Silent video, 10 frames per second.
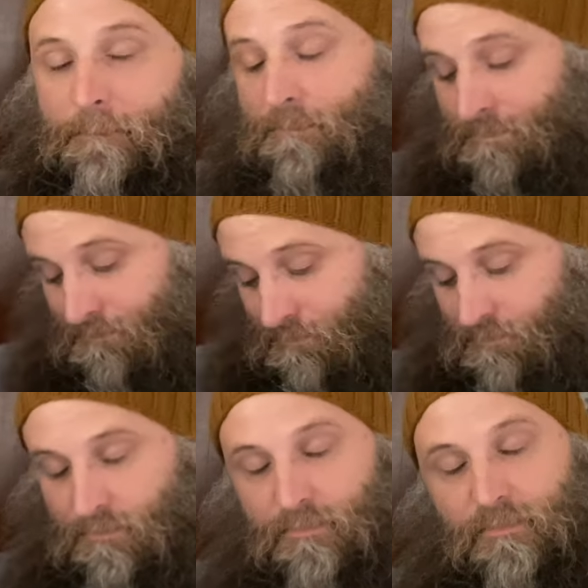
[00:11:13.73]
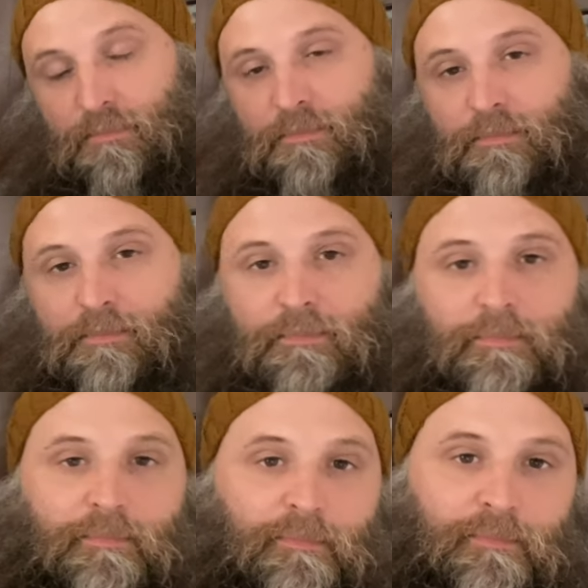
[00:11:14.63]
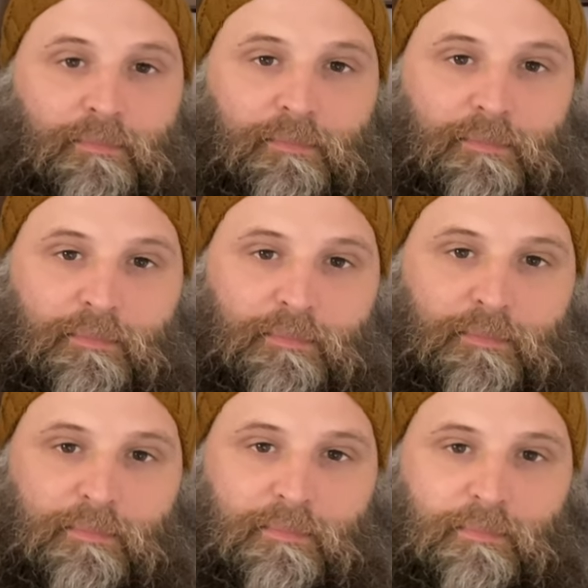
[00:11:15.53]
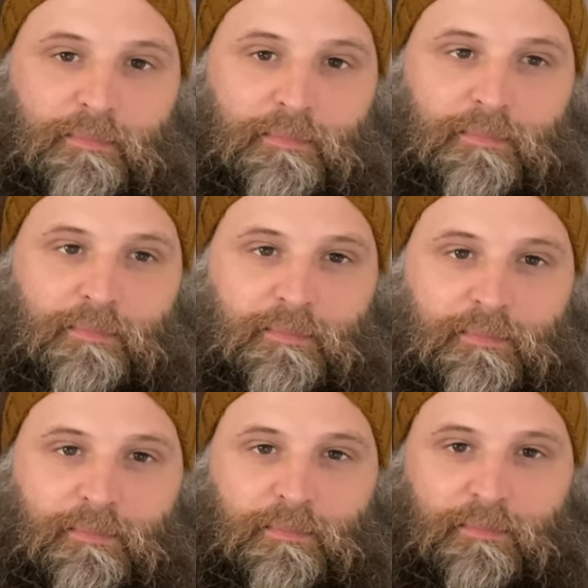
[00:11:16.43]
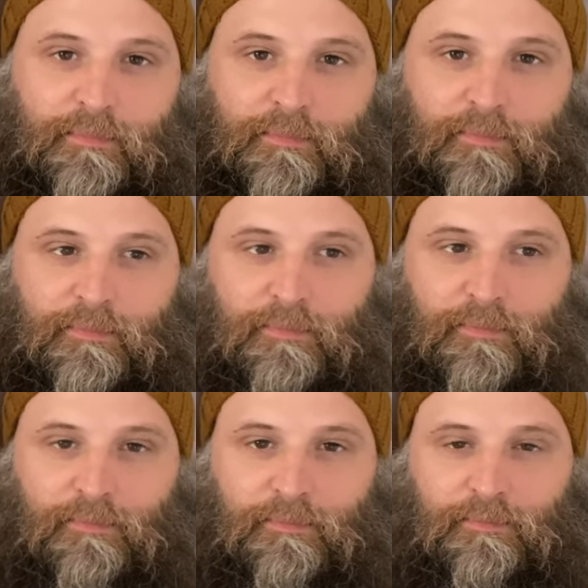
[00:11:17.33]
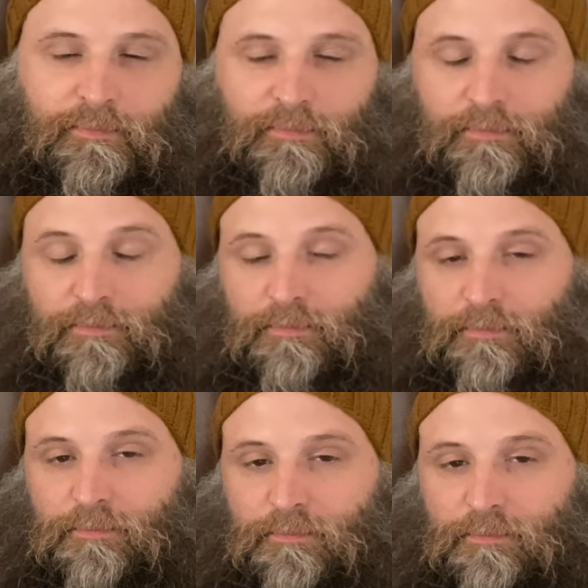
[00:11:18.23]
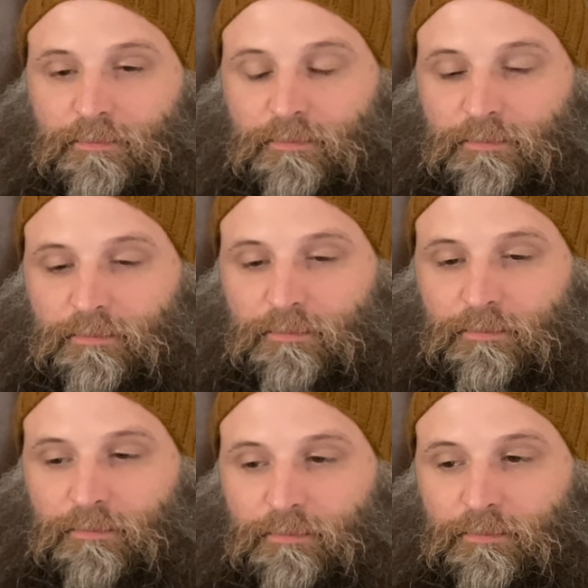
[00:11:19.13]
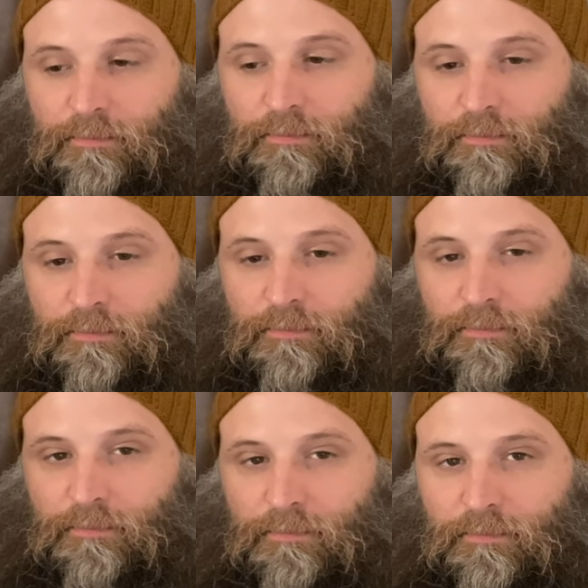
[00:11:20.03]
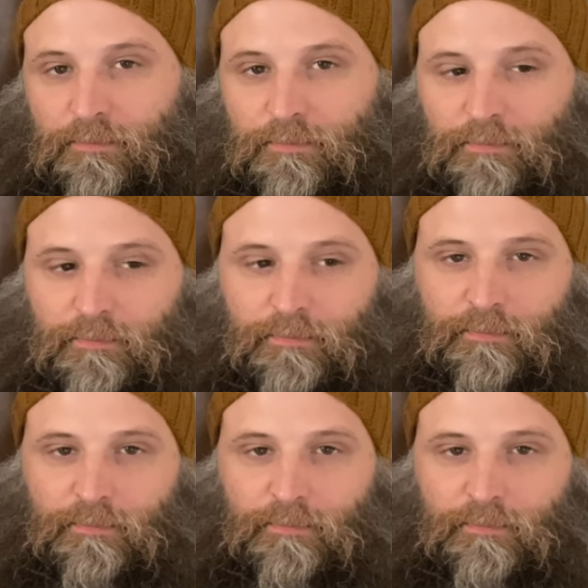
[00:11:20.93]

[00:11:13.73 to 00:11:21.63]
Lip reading: (silent)